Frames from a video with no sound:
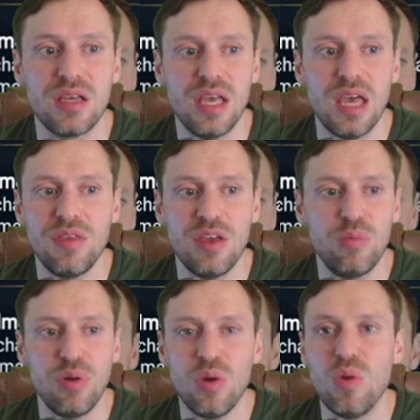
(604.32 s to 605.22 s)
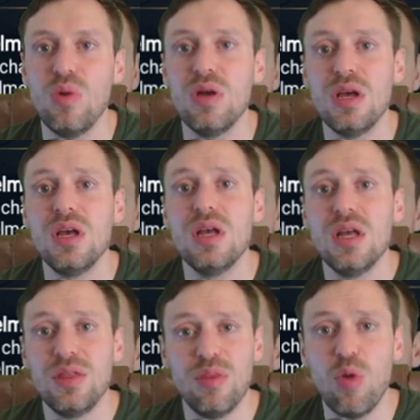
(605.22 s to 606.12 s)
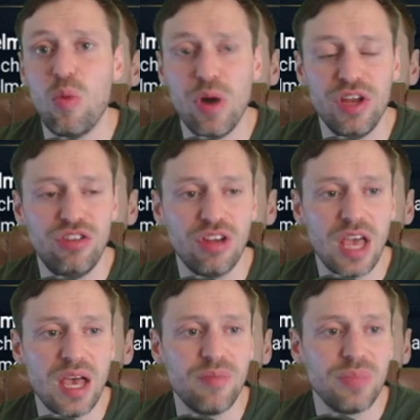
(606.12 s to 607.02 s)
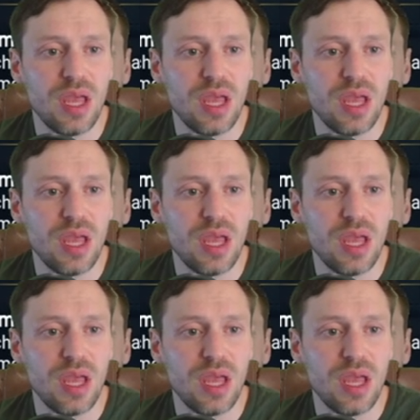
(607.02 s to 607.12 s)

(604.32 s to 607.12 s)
gear that you pull, the more points you get.